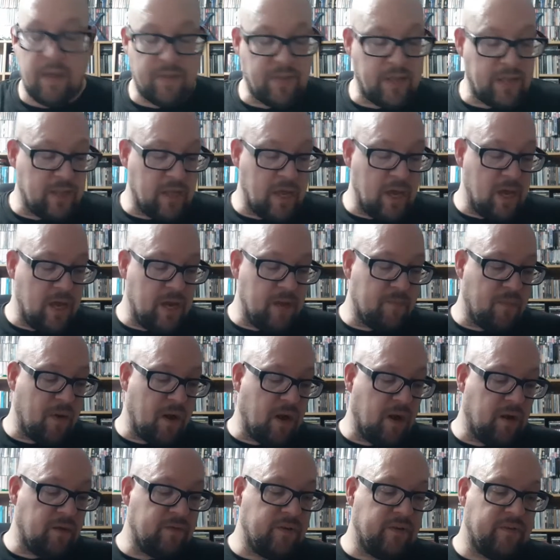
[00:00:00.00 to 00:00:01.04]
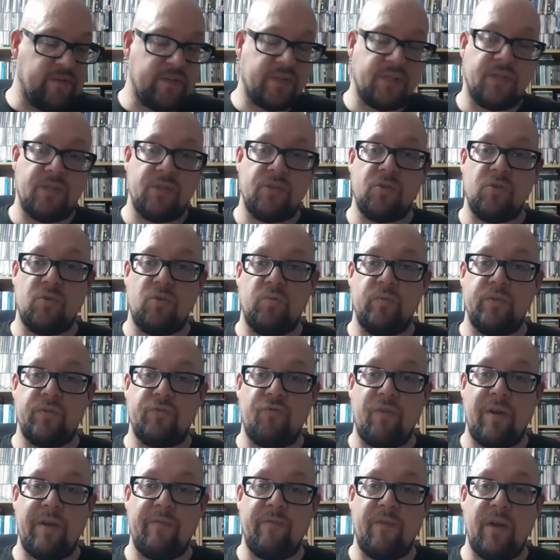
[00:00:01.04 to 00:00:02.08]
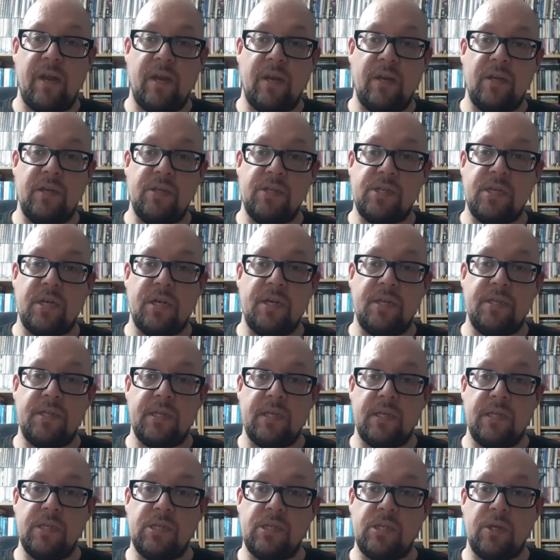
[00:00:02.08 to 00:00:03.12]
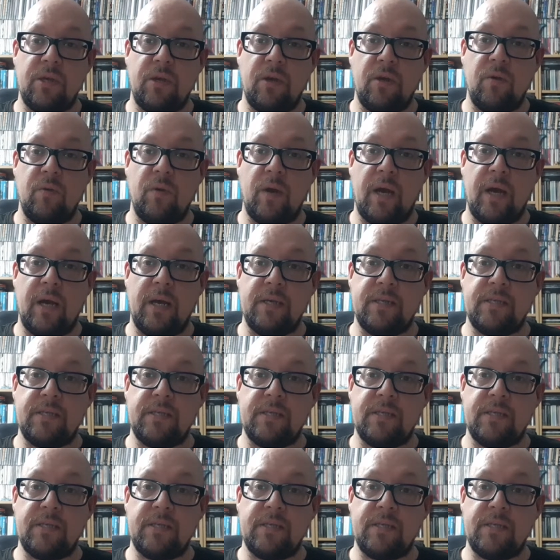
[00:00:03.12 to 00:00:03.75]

think the early part of Lover to the Dawn was rewritten and turned into a uh,